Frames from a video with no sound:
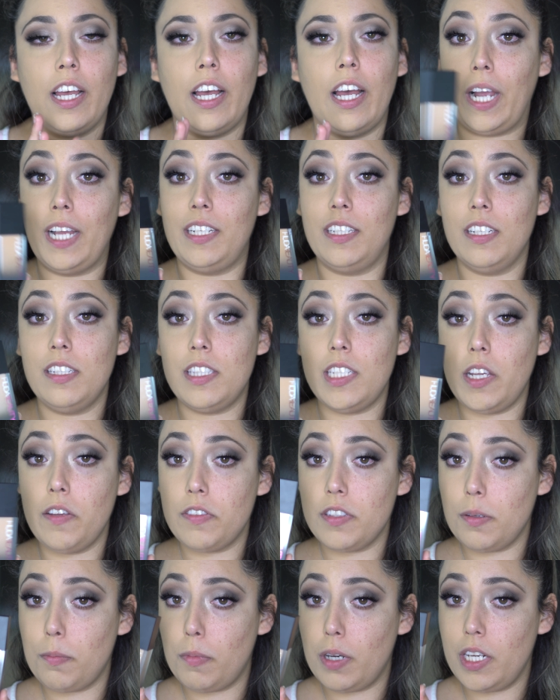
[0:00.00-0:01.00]
I did save
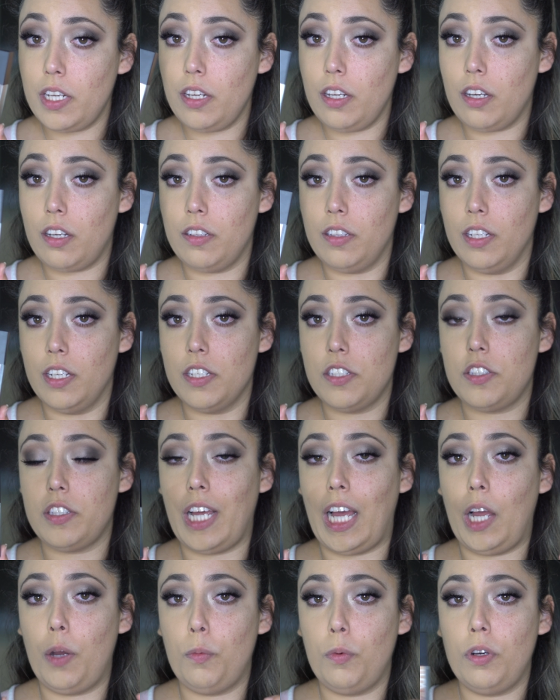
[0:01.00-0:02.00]
some money on this, so
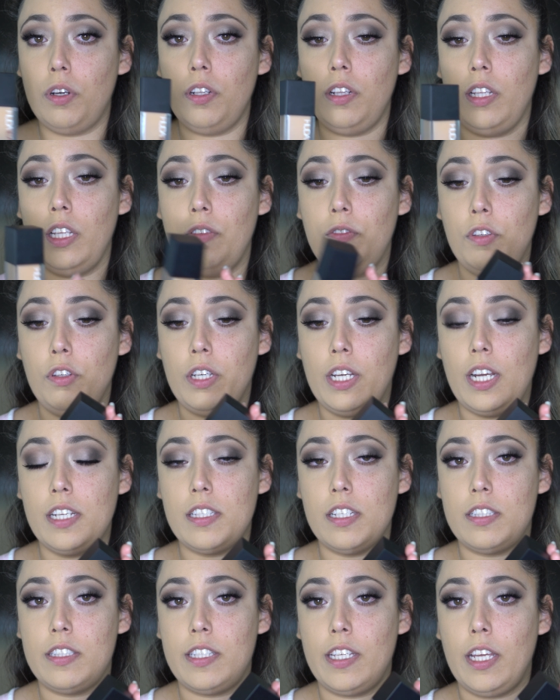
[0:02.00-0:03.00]
I will leave you guys
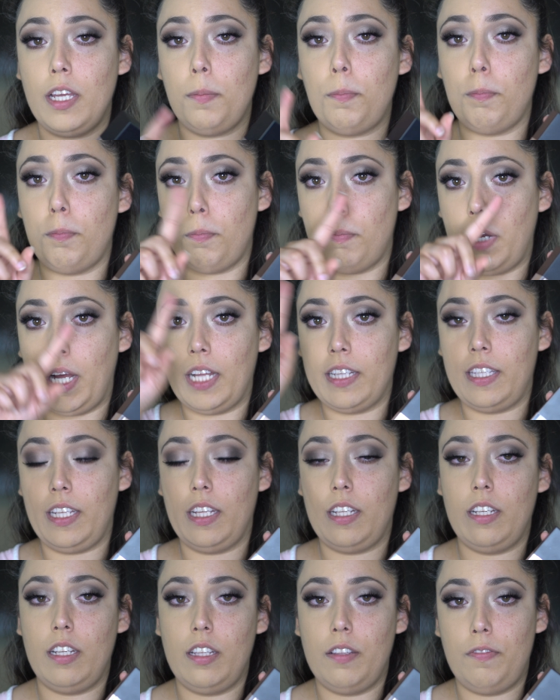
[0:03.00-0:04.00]
a tip at the
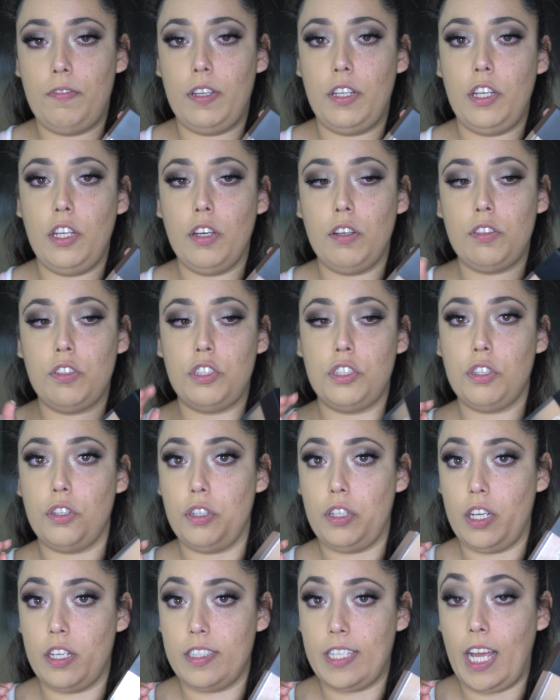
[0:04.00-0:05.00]
end of the video to show you
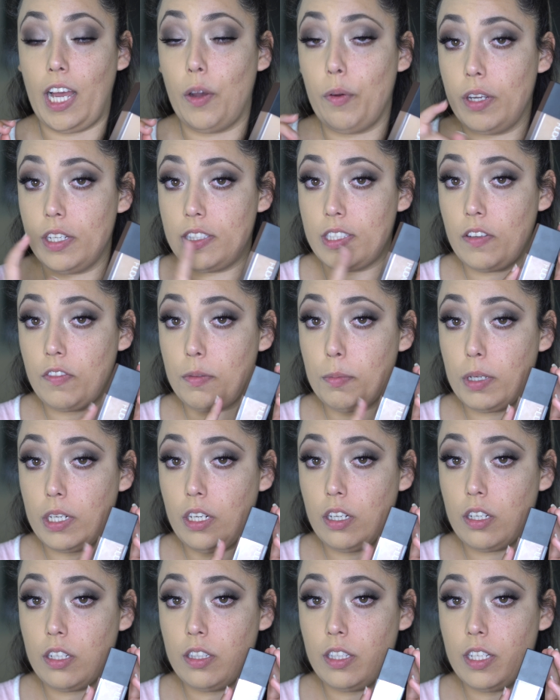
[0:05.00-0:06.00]
guys how I saved money
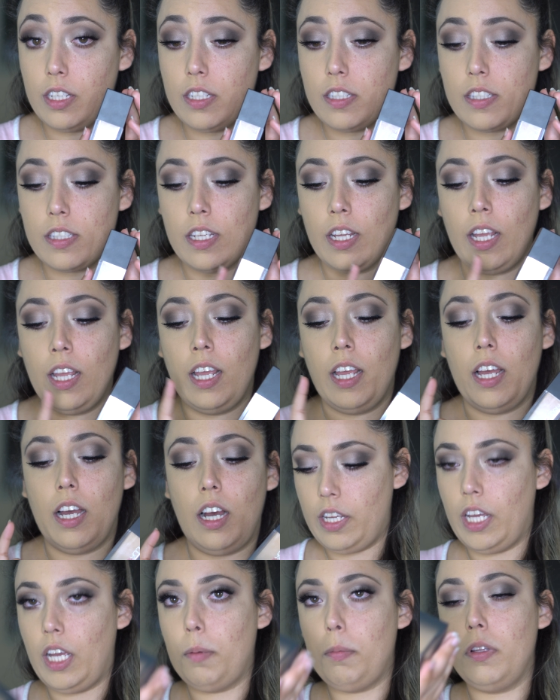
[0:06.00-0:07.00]
on this.
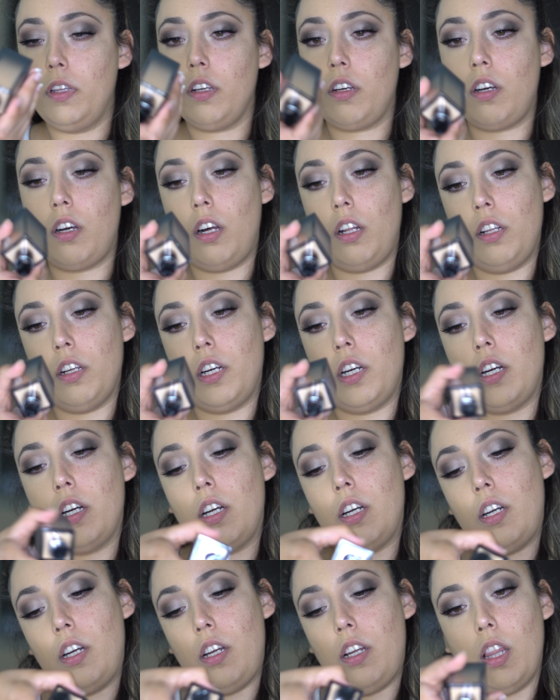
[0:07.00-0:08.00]
I'm in the
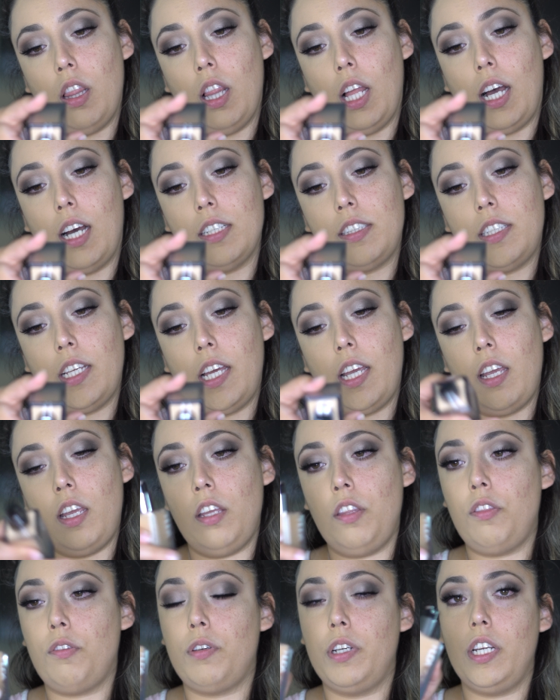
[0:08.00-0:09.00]
color
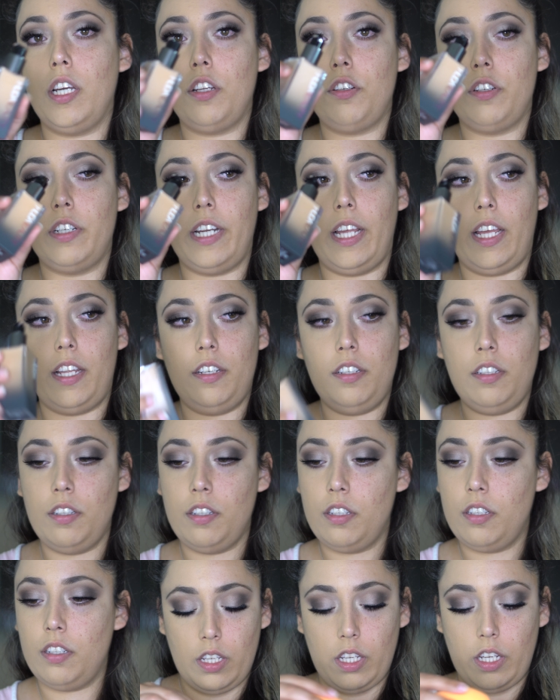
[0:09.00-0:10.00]
Latte 300N.
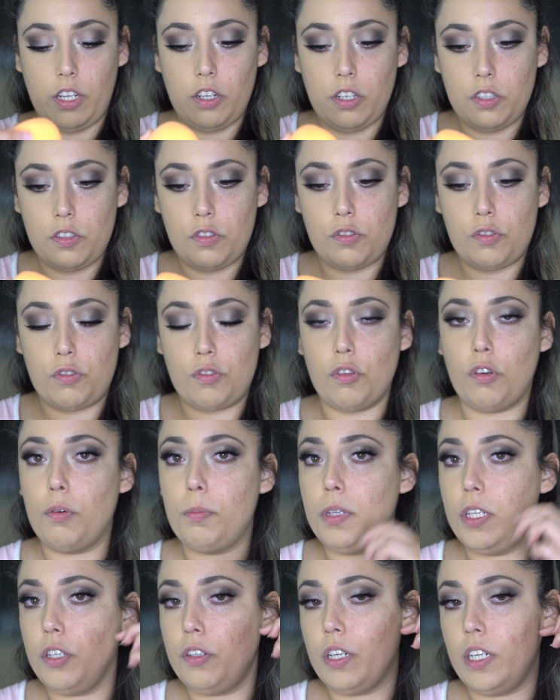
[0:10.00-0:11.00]
I heard so
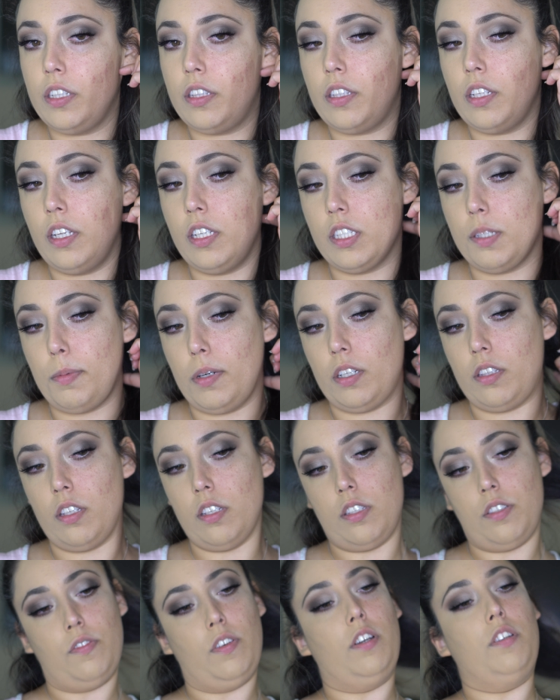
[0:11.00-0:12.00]
many great things about
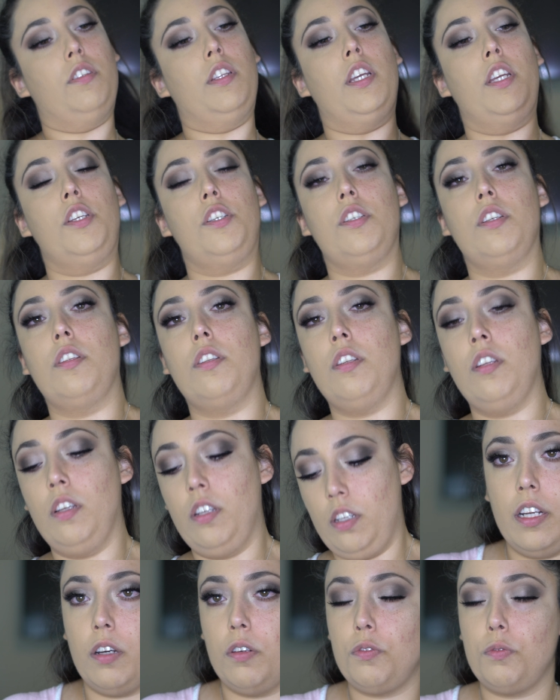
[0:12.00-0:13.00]
this foundation.
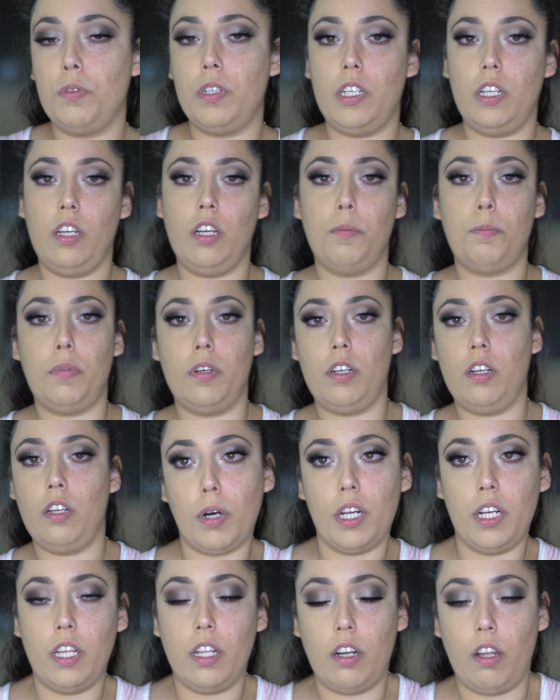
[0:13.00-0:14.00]
You know, I was reading up
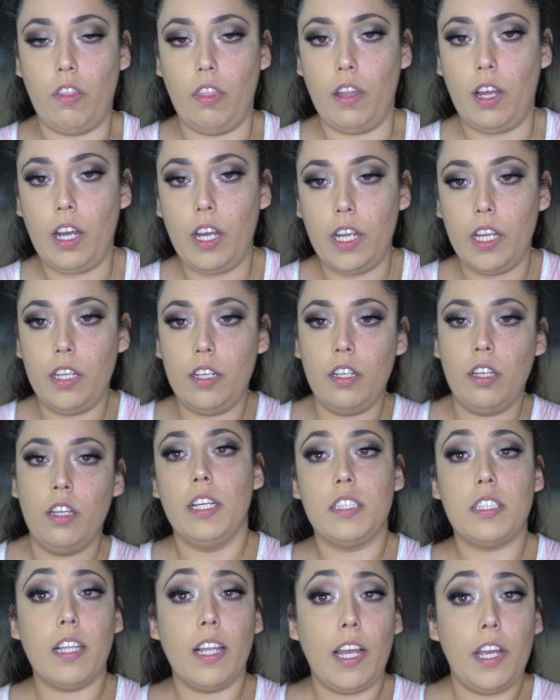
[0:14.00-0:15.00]
on it online.
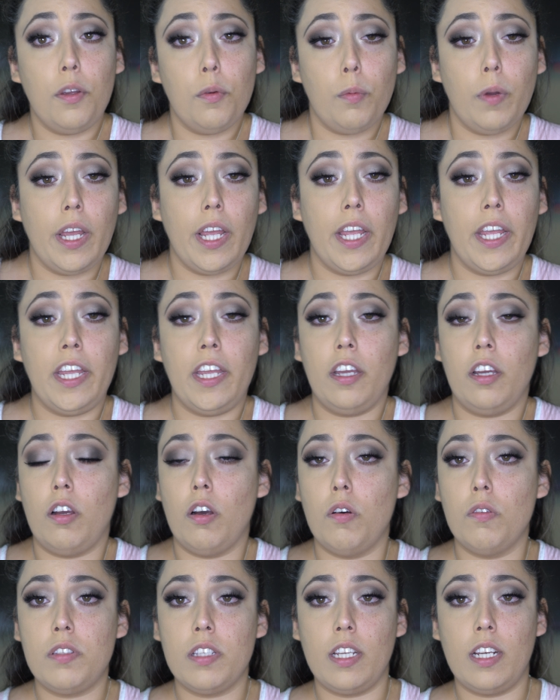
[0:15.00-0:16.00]
It's lightweight, it
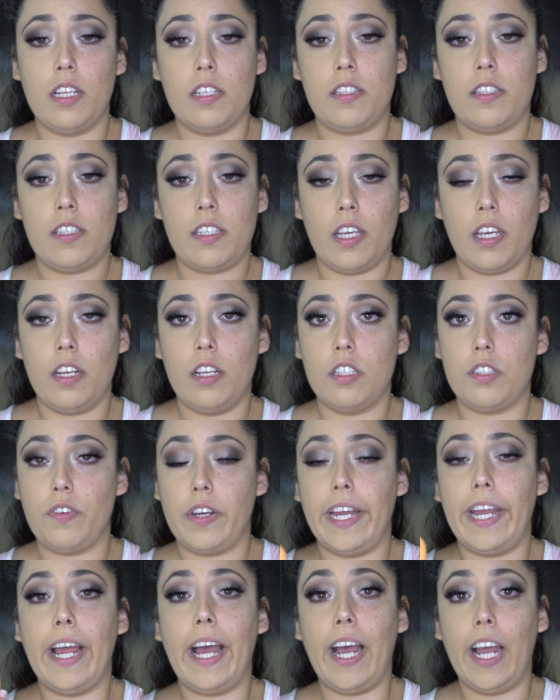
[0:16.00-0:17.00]
goes in as skin, it's
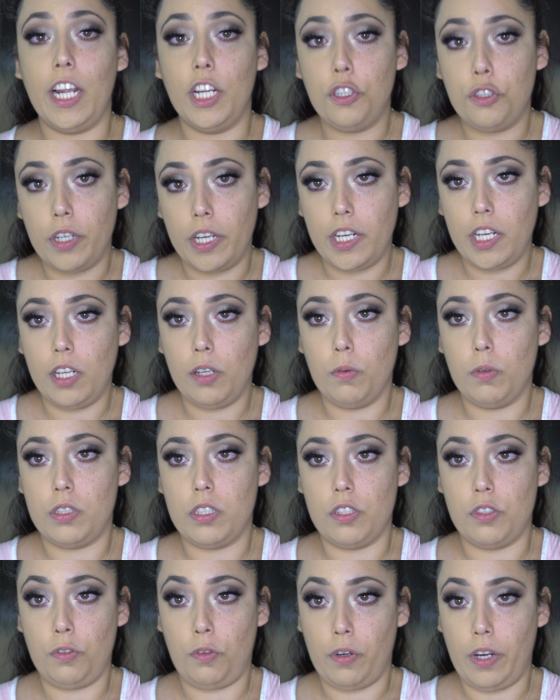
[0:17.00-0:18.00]
very hydrating, which
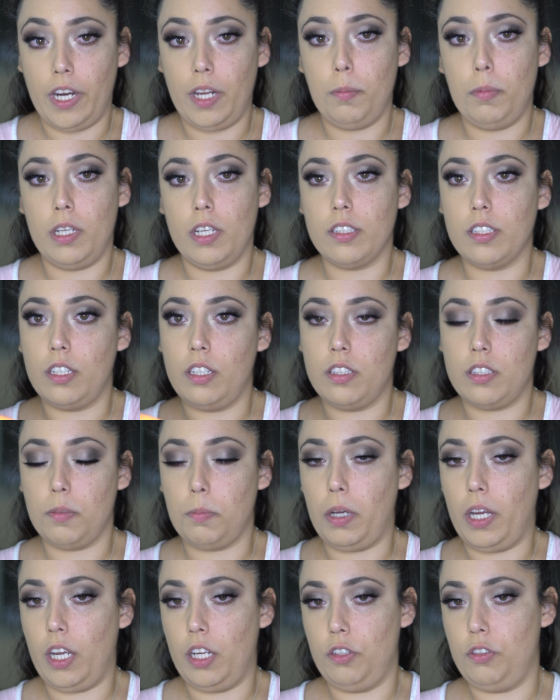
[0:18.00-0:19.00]
is great because I need some
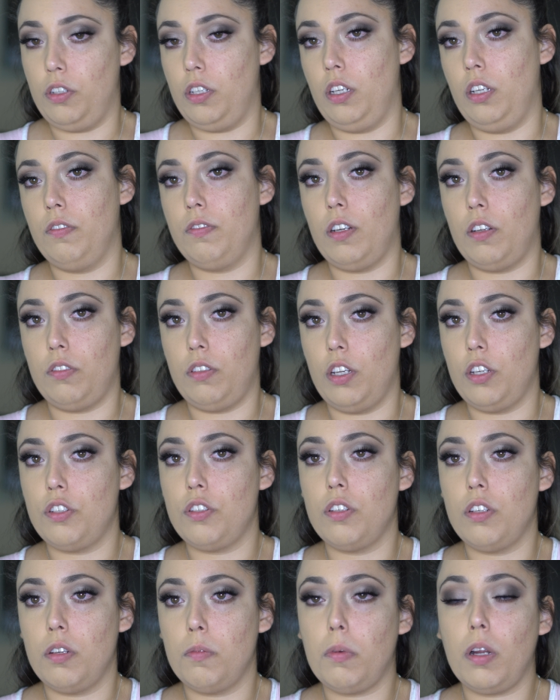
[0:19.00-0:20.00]
hydrating
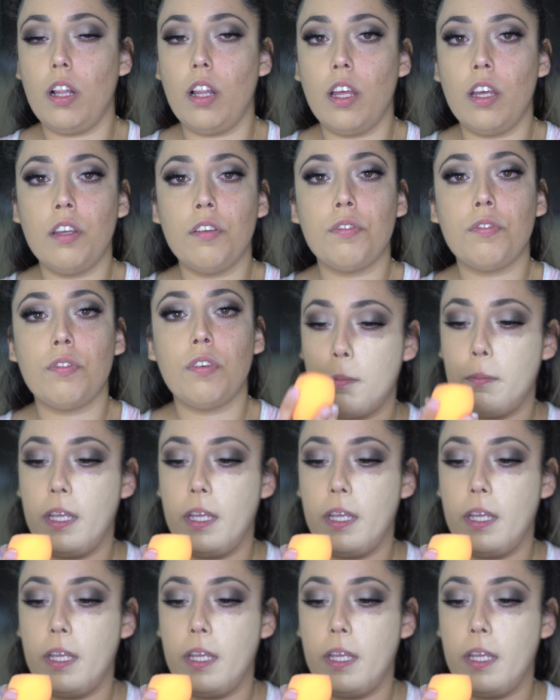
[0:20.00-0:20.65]
foundation in my life.